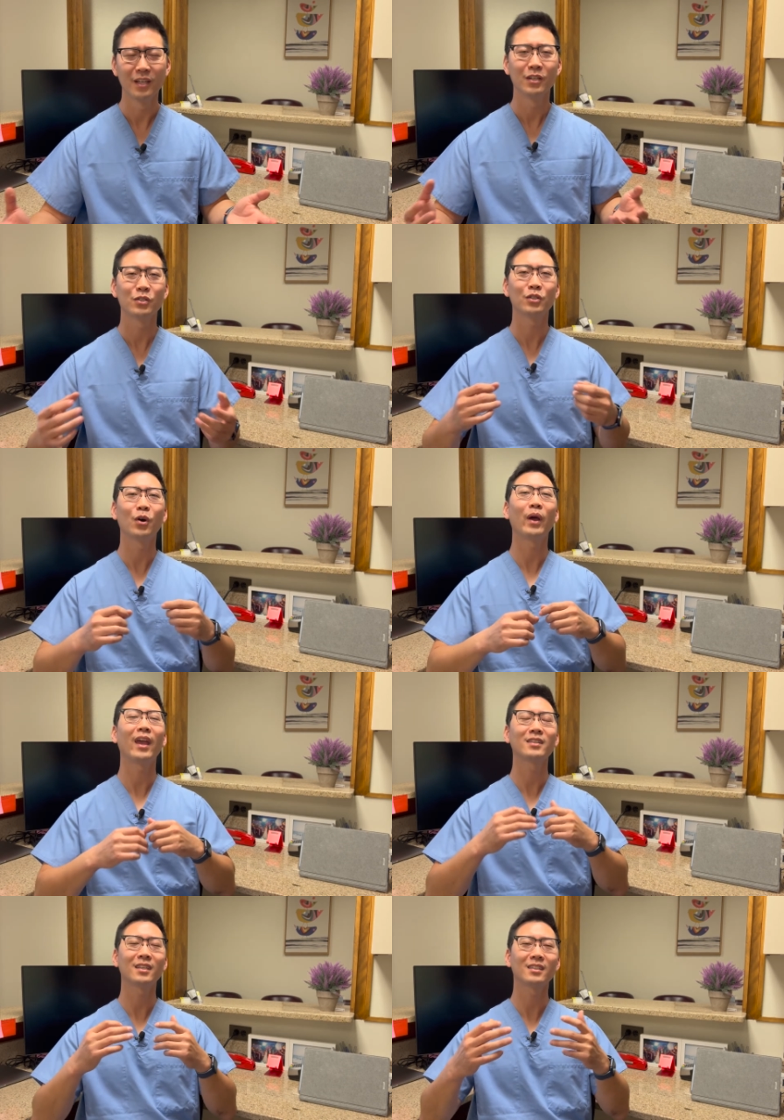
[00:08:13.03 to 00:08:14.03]
So
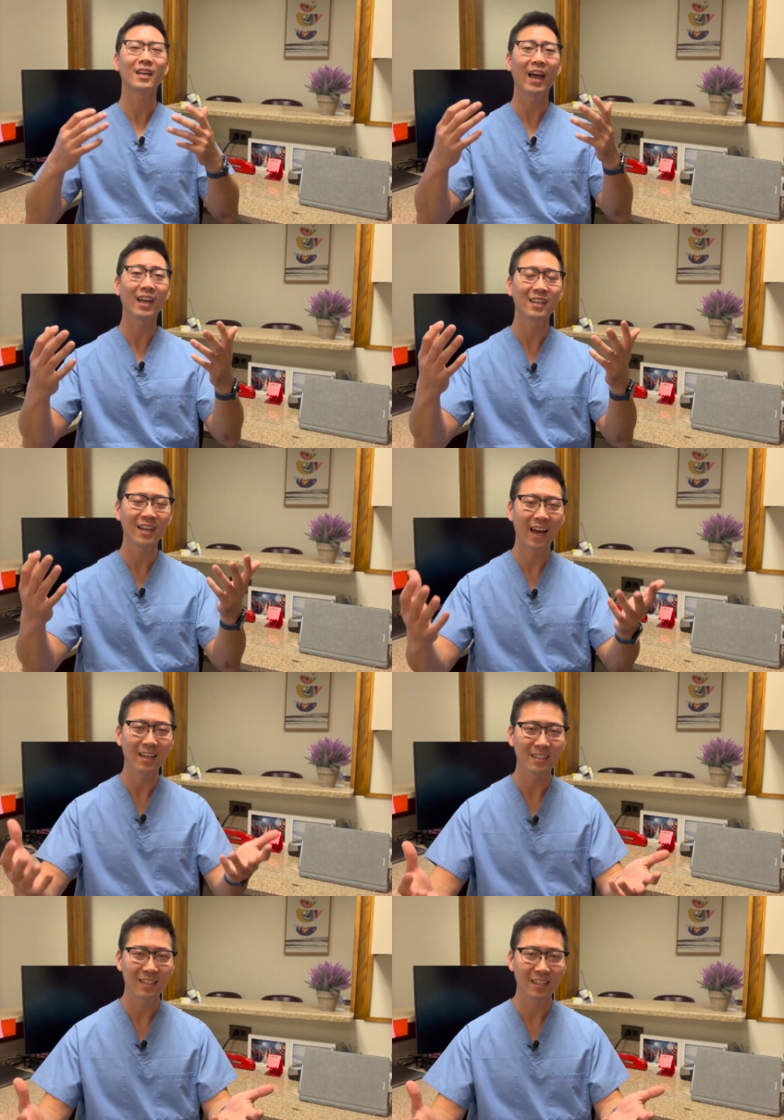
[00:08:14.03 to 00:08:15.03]
it's a
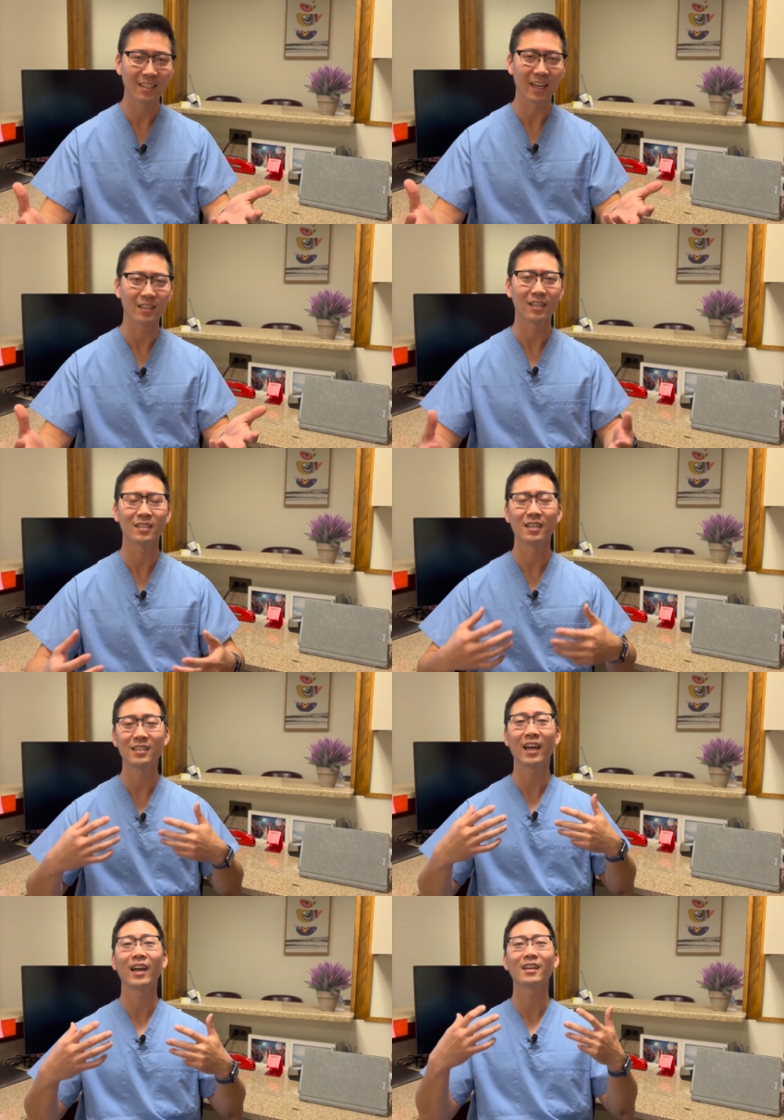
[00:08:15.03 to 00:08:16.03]
diagnostic test. It's a
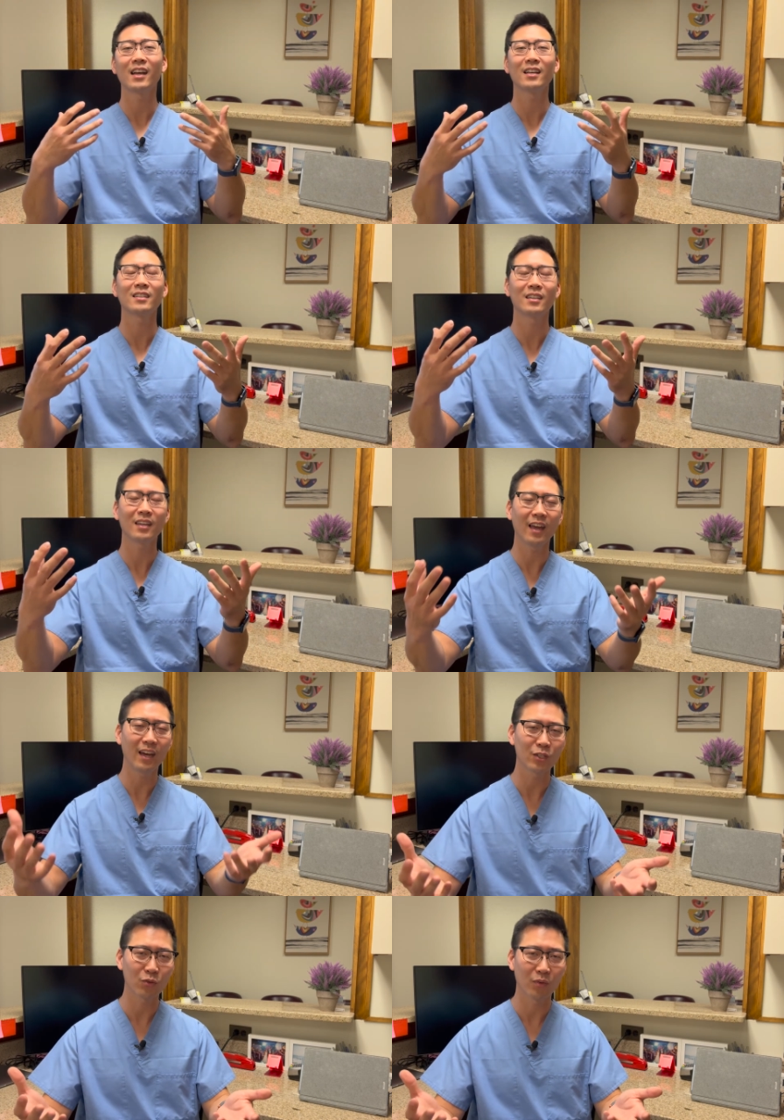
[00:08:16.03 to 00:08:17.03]
diagnostic
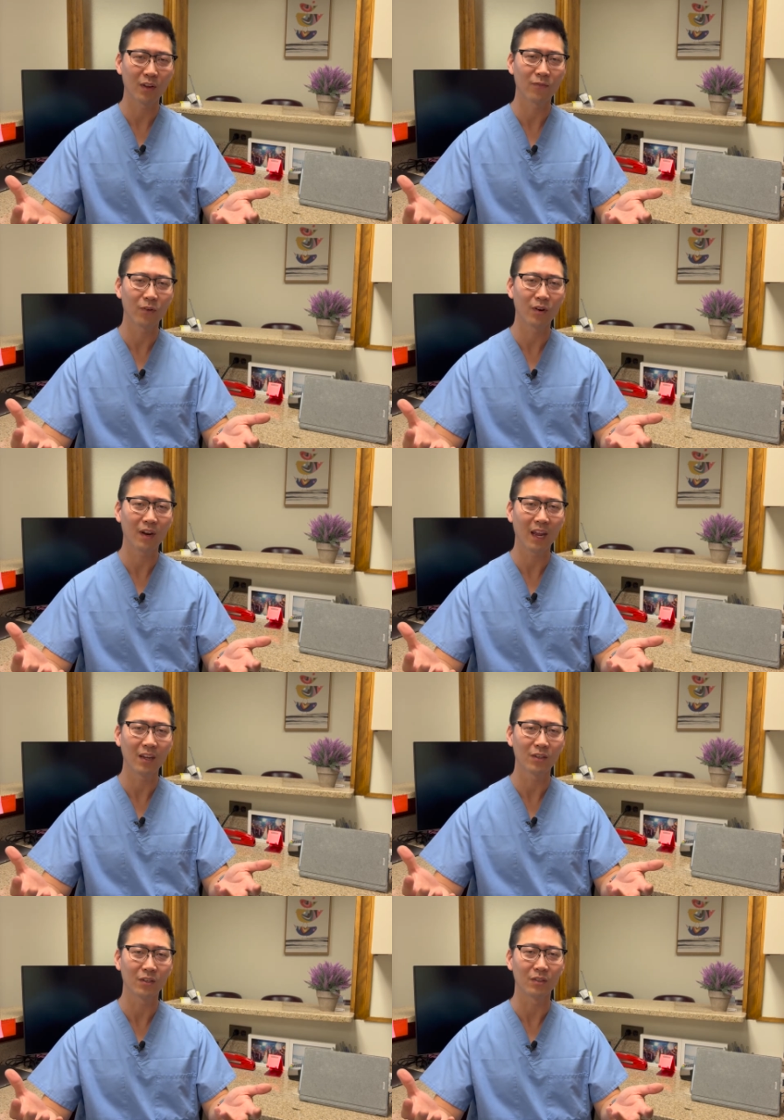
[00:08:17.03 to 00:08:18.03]
x-ray for your
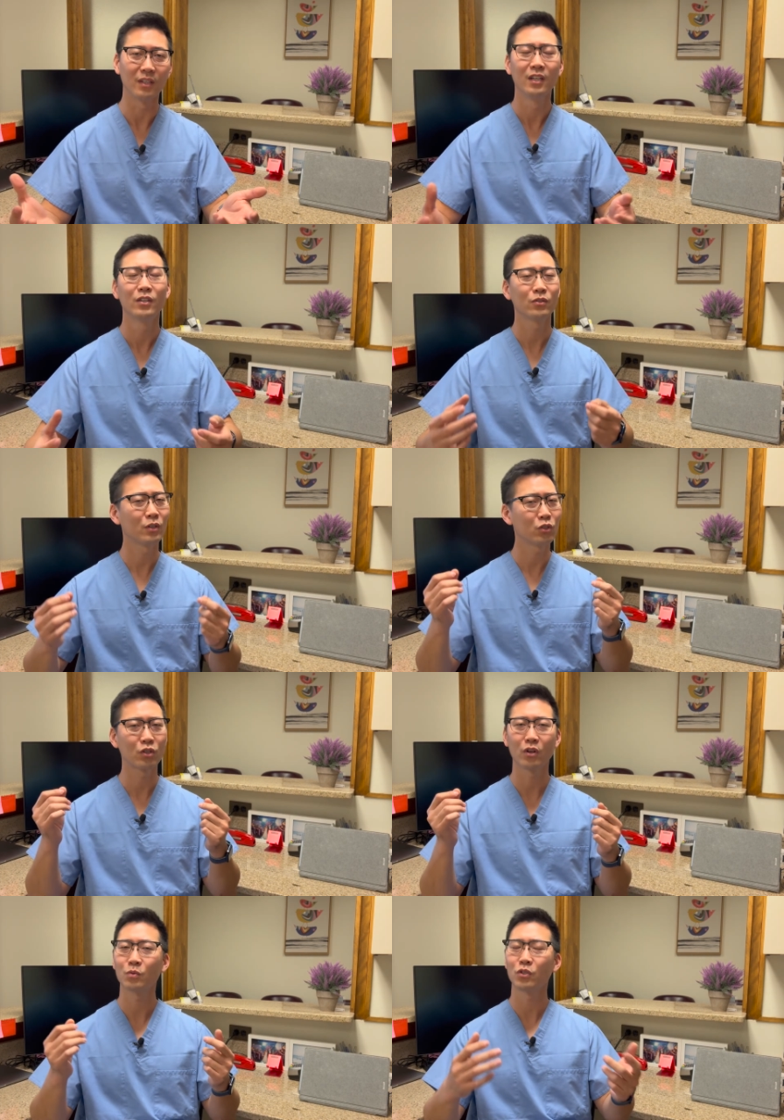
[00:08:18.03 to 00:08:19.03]
ankle. So
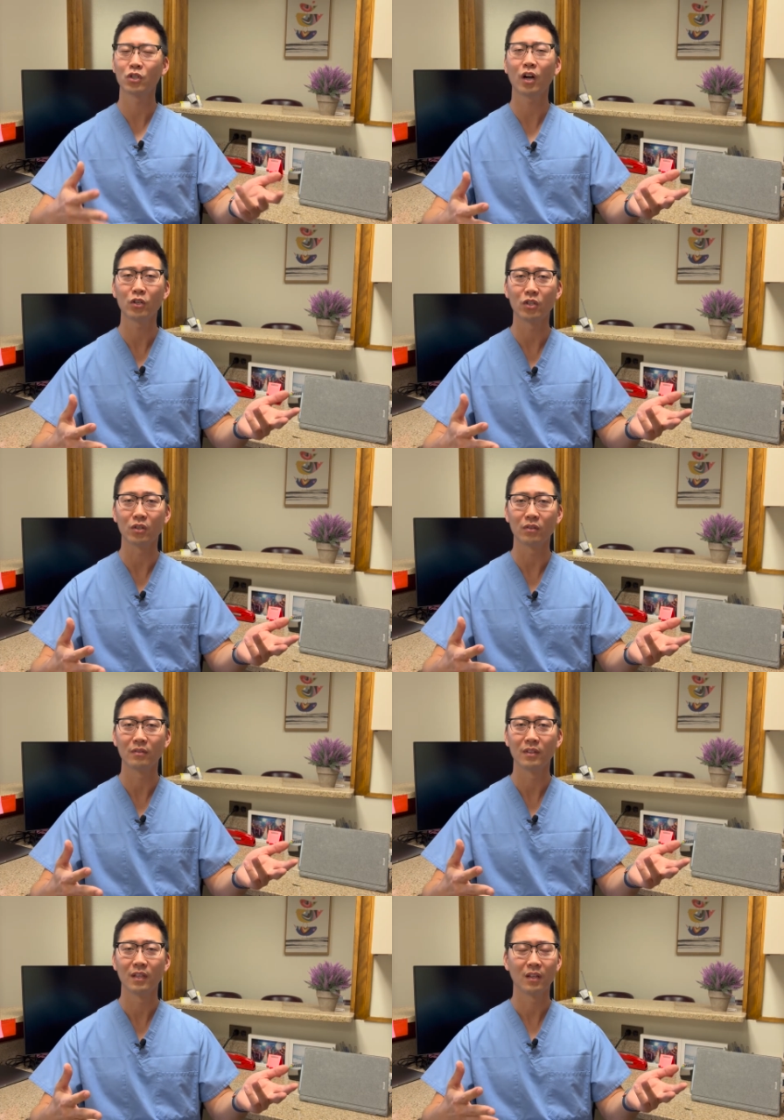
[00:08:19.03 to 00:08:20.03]
insurance will charge you.
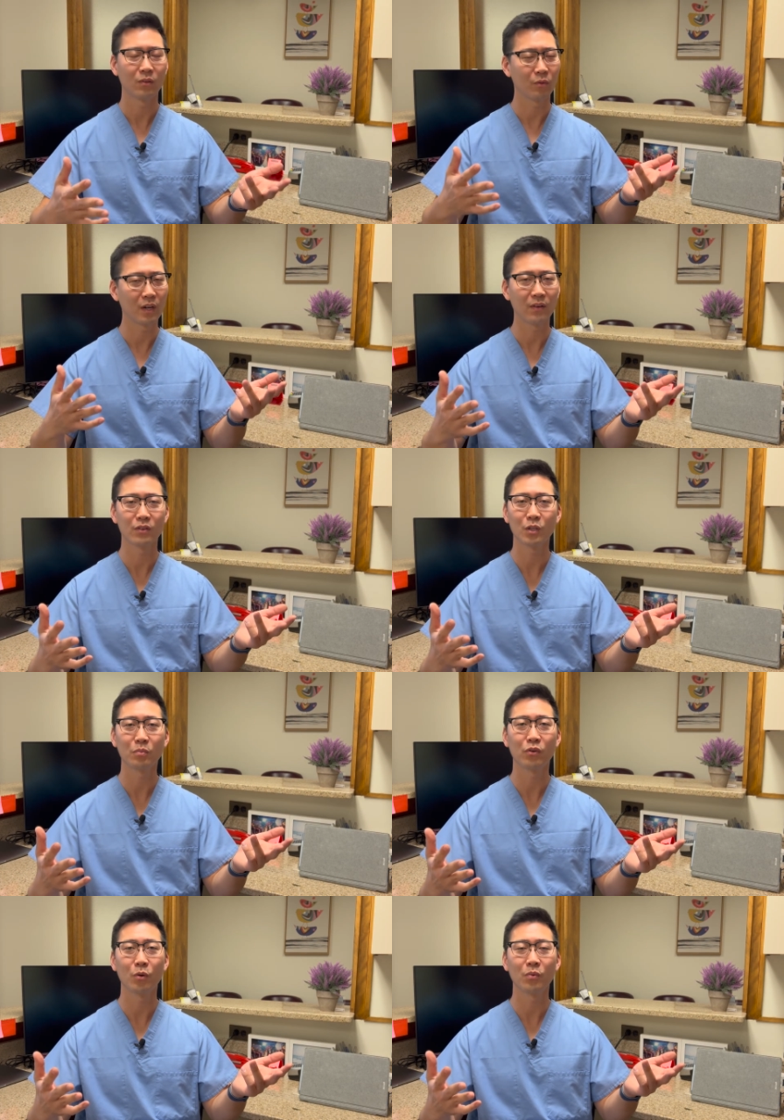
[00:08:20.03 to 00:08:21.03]
Whatever is
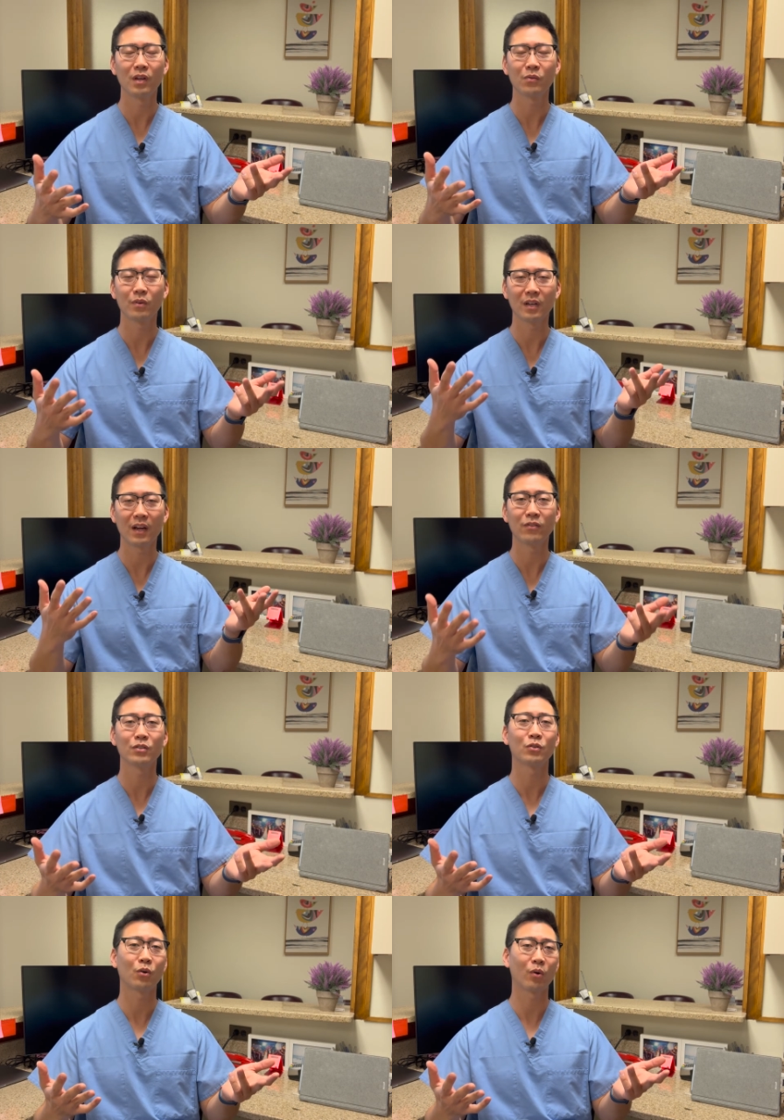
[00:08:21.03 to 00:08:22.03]
appropriate, whatever is
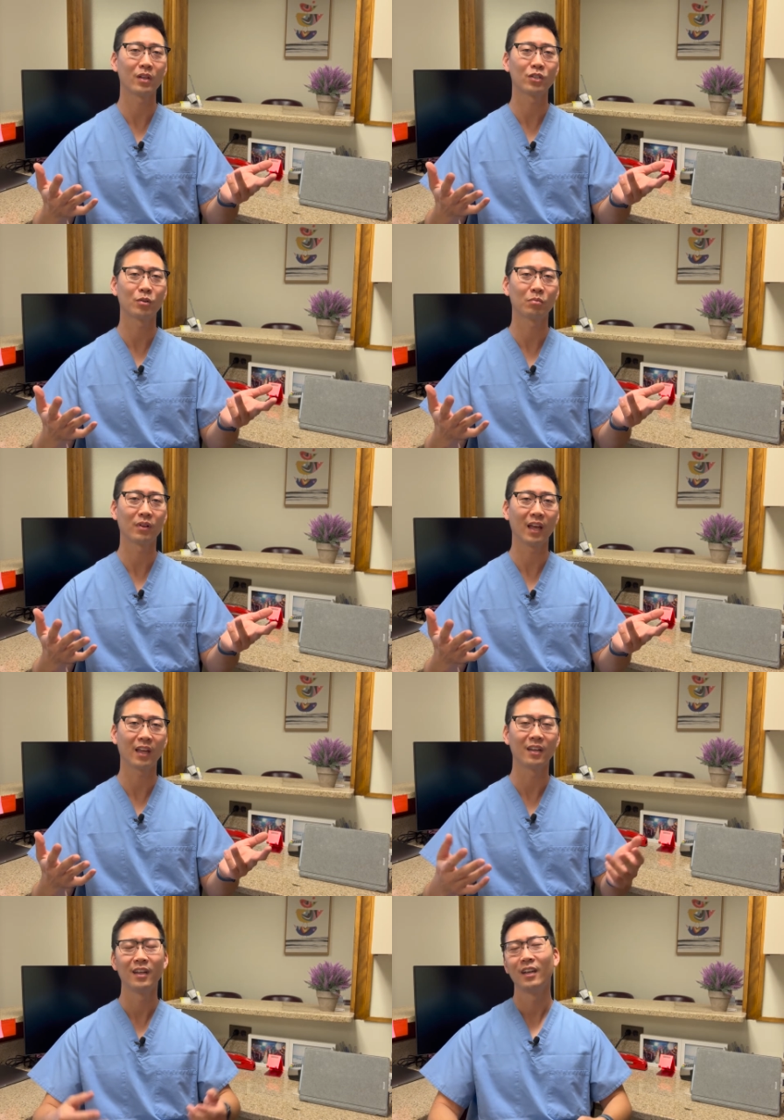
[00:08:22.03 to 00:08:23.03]
according to your plan.